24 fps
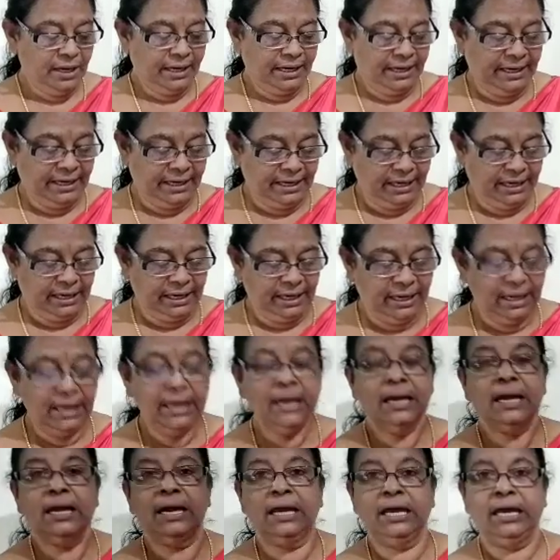He
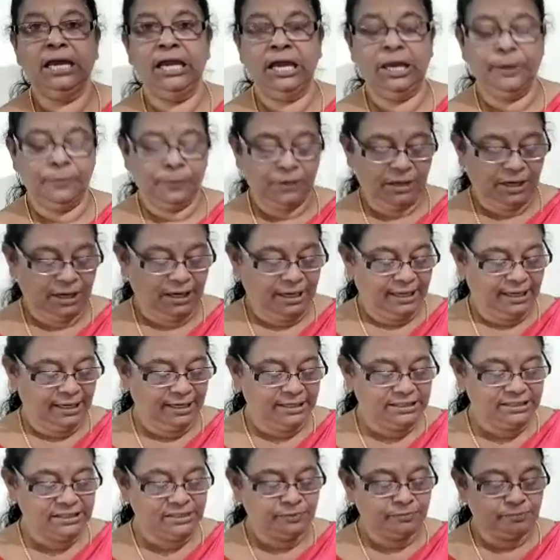keeps
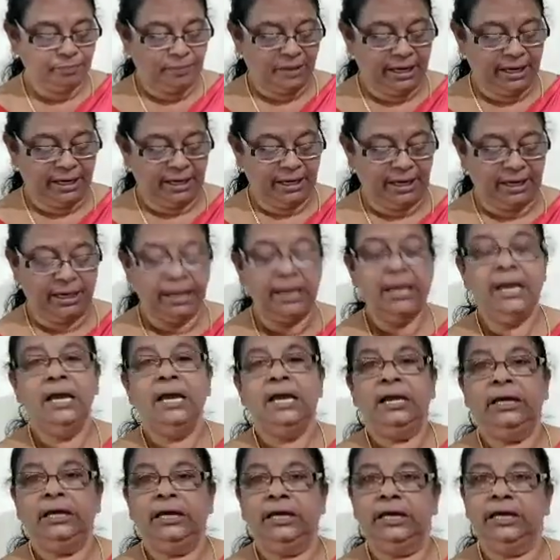his money
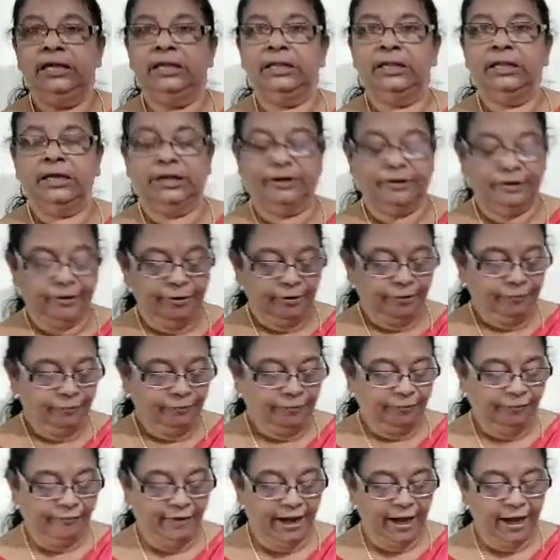in the
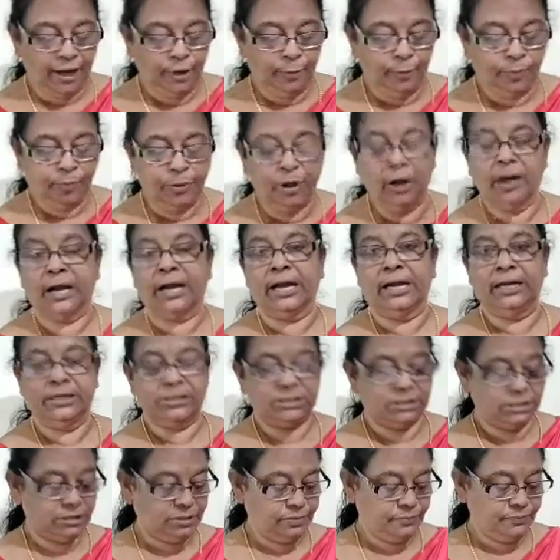front
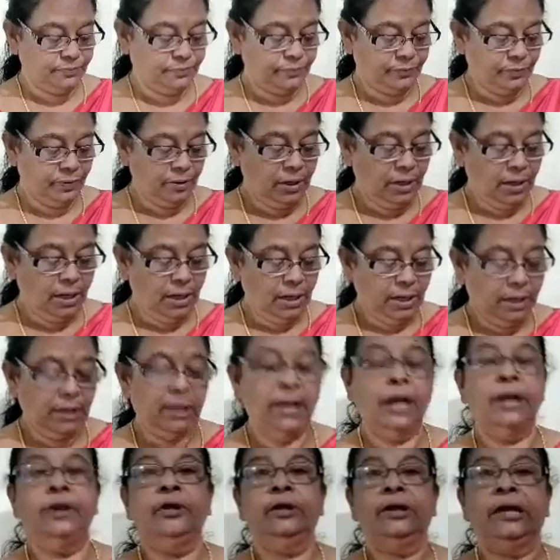pocket.
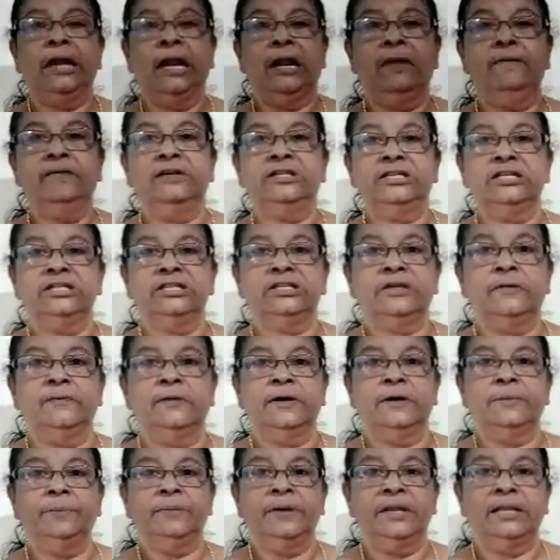Can you tell which is the
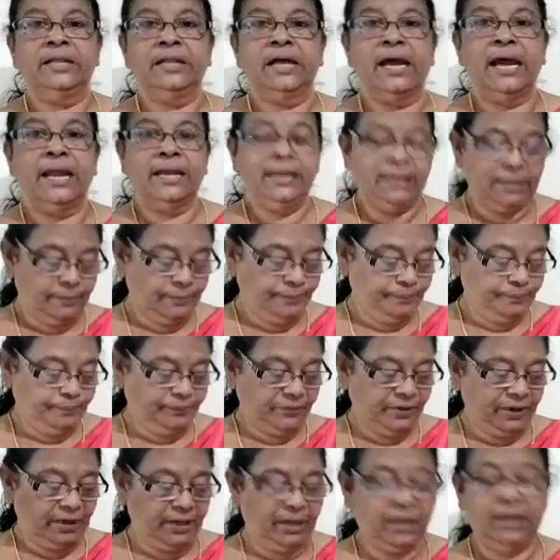verb in that?
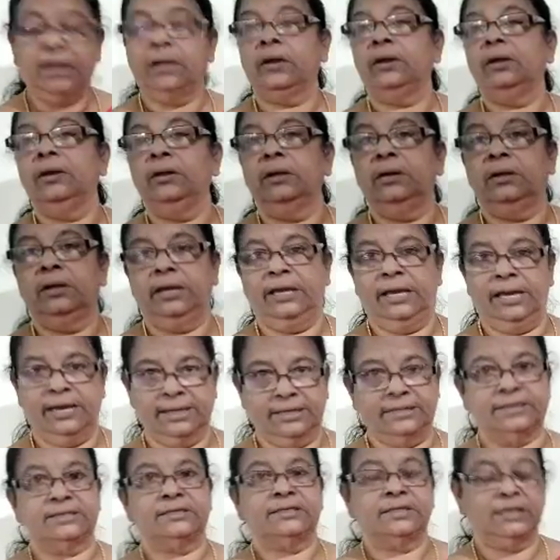
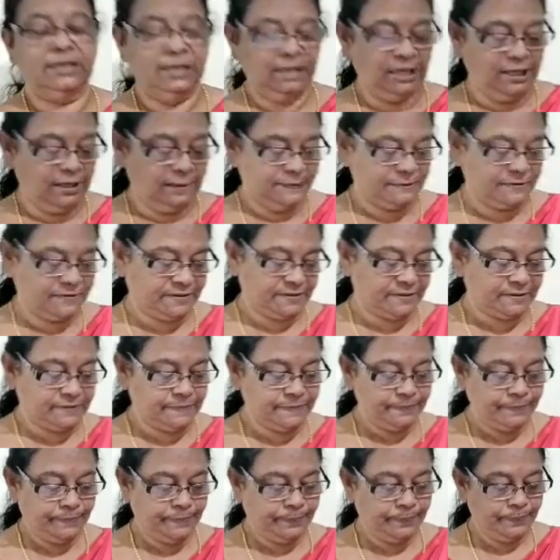Yes, keeps.
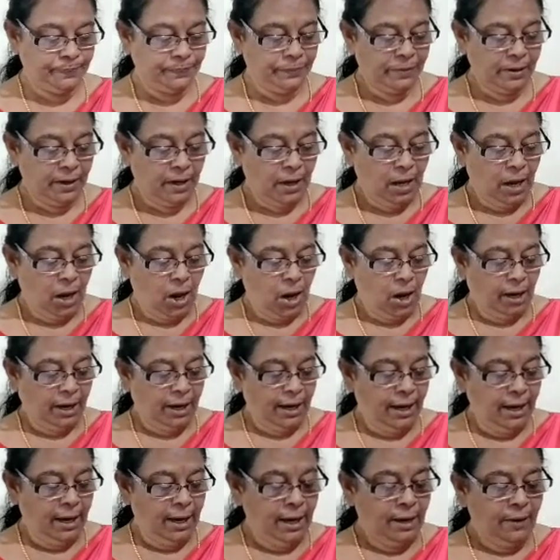
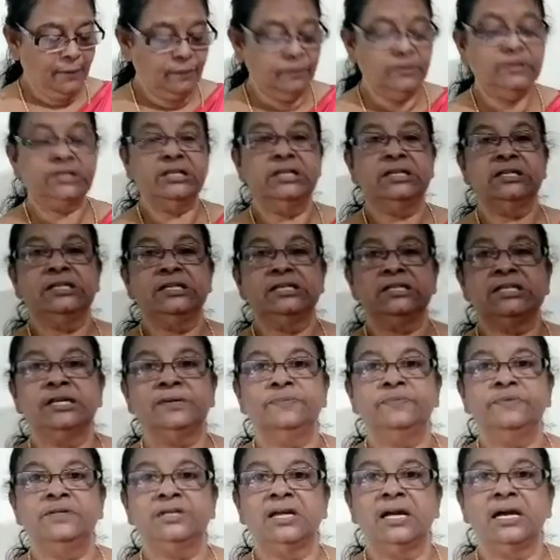Okay, which is the
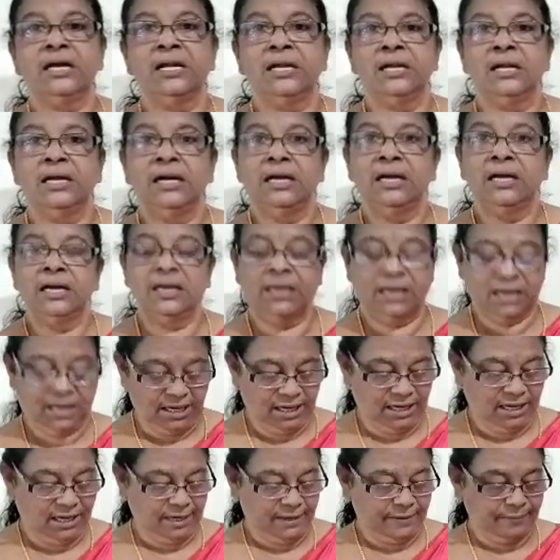subject?
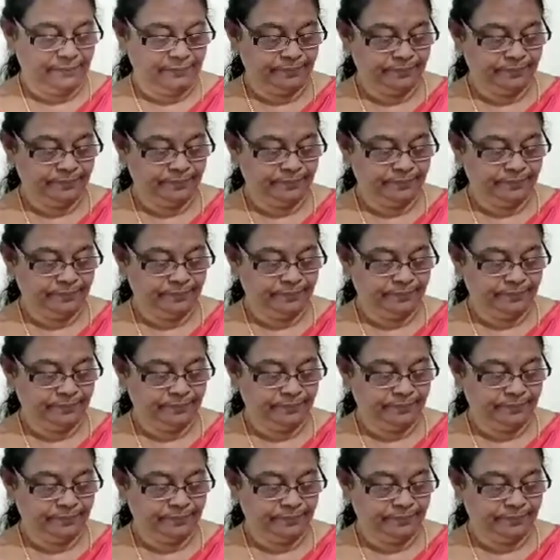He.